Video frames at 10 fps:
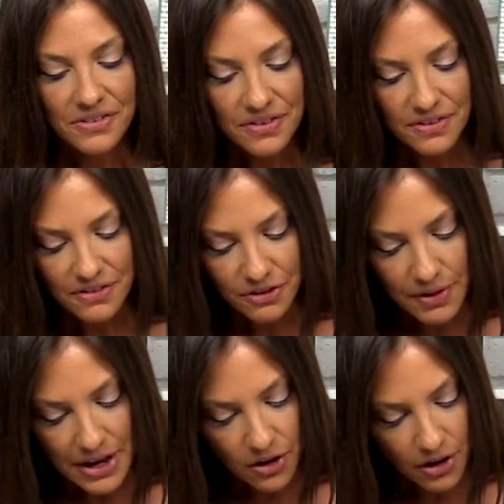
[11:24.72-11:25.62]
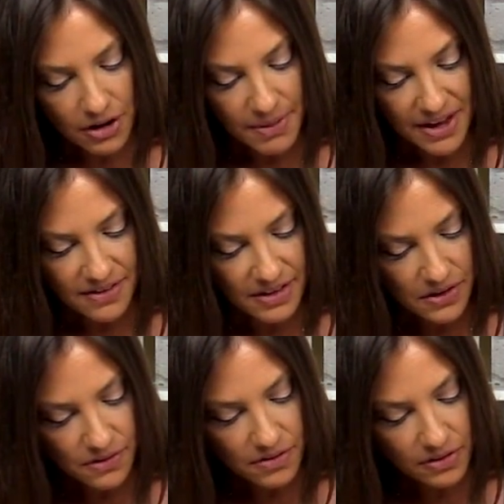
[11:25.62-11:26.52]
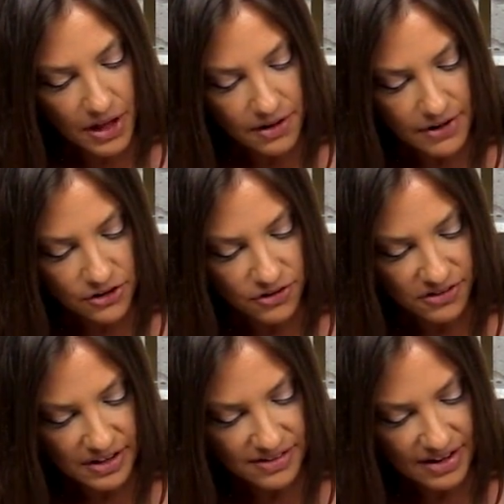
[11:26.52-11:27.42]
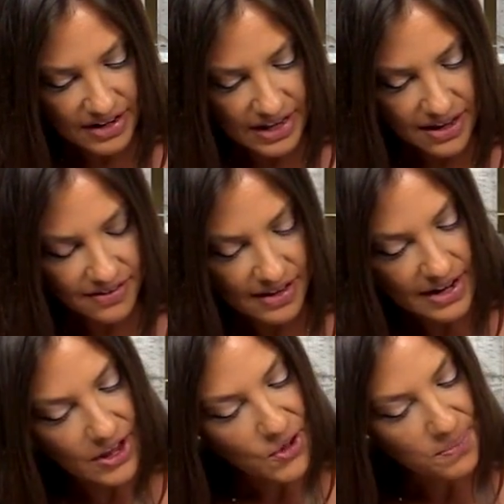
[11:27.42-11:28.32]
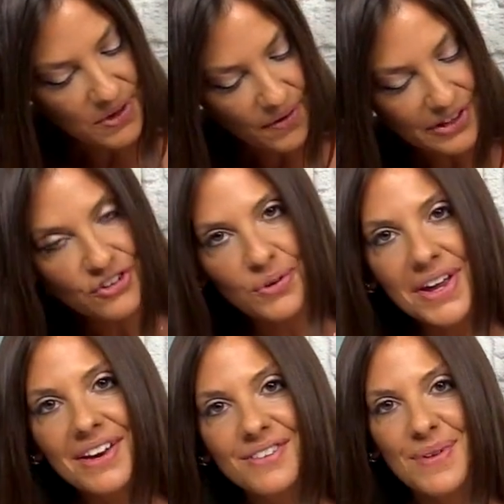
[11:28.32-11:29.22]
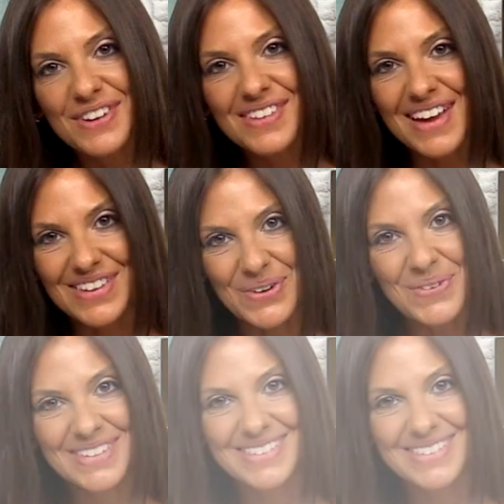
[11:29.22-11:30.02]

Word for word: So this is a great card base. It uses a lot of interesting techniques and I hope you all enjoy it as much as I do.